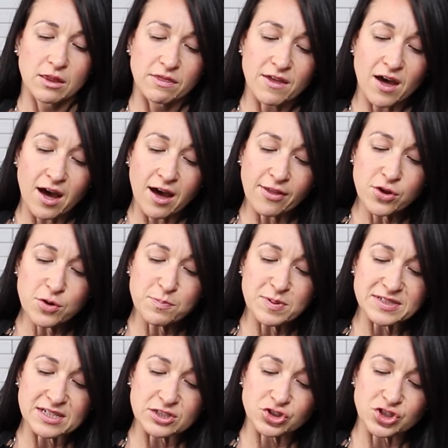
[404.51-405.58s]
The other
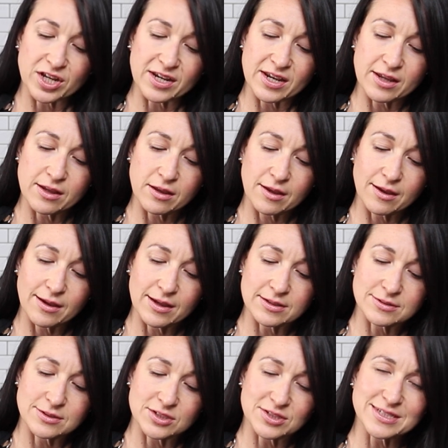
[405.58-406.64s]
position
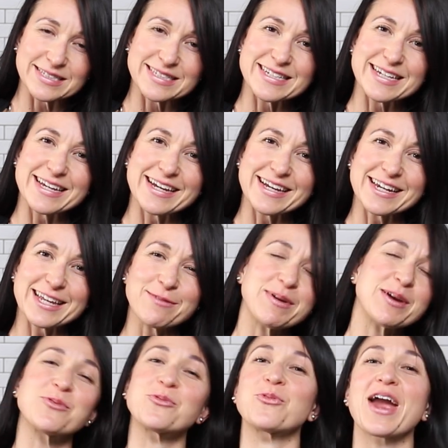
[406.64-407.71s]
is just a teeny
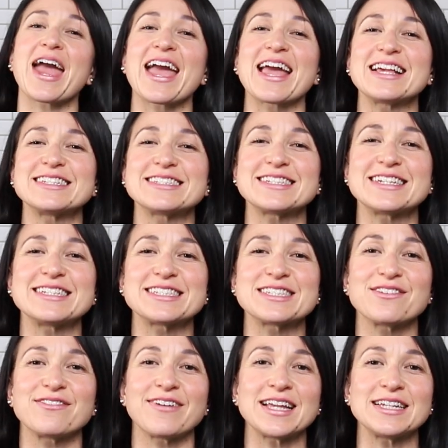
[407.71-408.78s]
bit raised, is
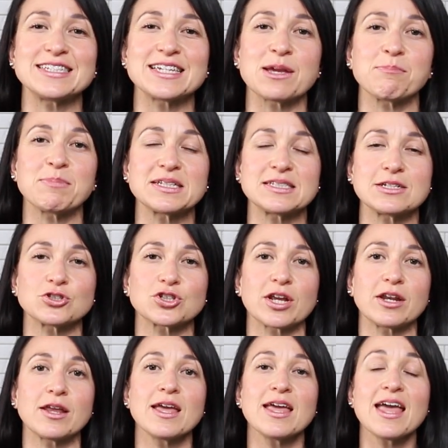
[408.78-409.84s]
the venting
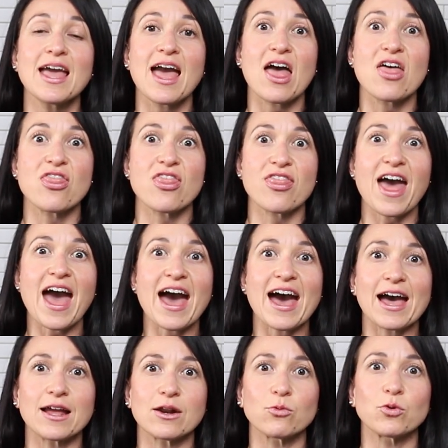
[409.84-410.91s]
position. And
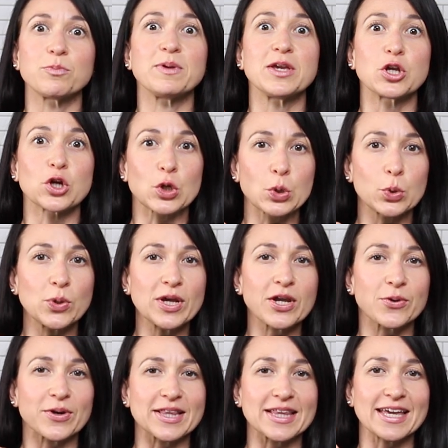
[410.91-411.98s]
that would be your
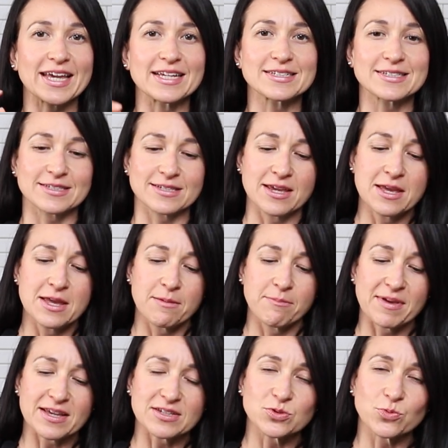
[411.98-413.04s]
quick release,
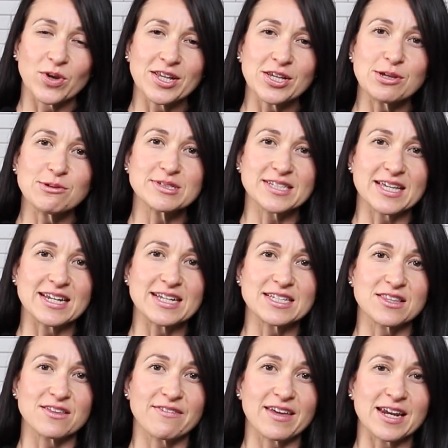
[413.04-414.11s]
because when you send it
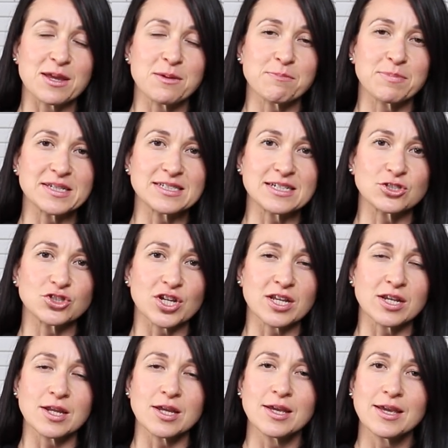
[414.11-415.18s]
to the venting
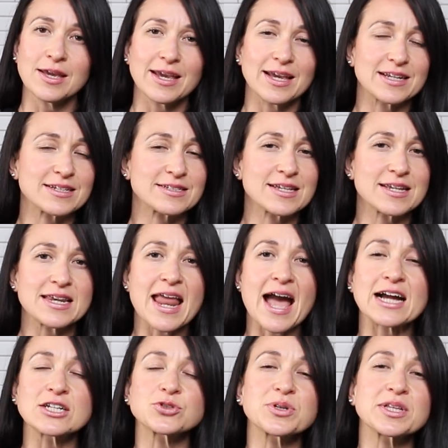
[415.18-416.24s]
position, it doesn't
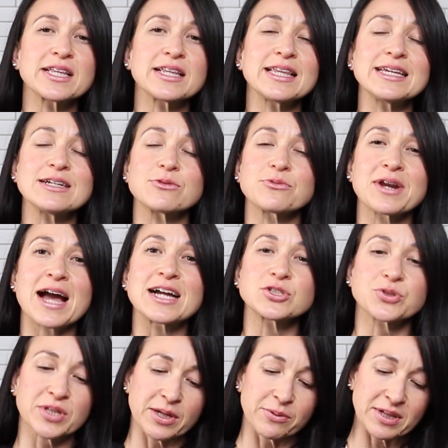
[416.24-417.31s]
naturally
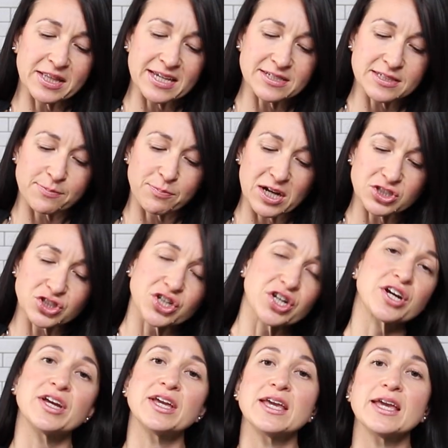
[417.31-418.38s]
release the
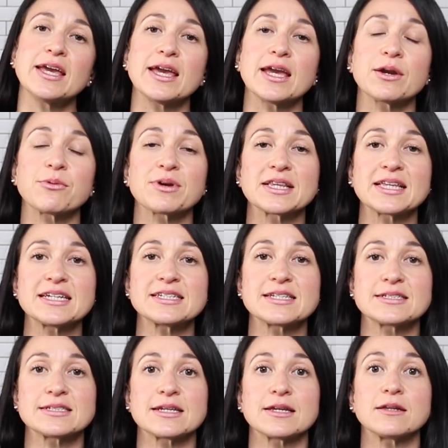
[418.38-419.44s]
pressure, it
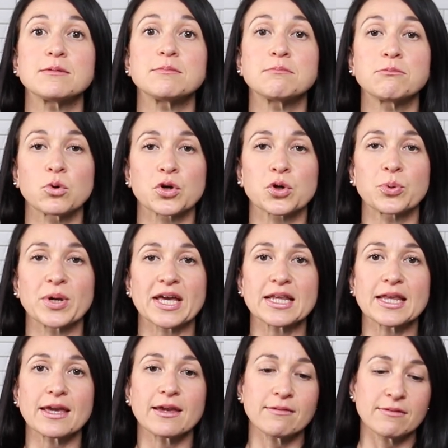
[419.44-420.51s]
releases it more
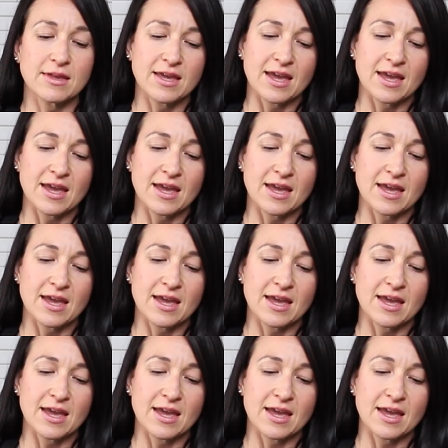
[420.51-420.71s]
quickly.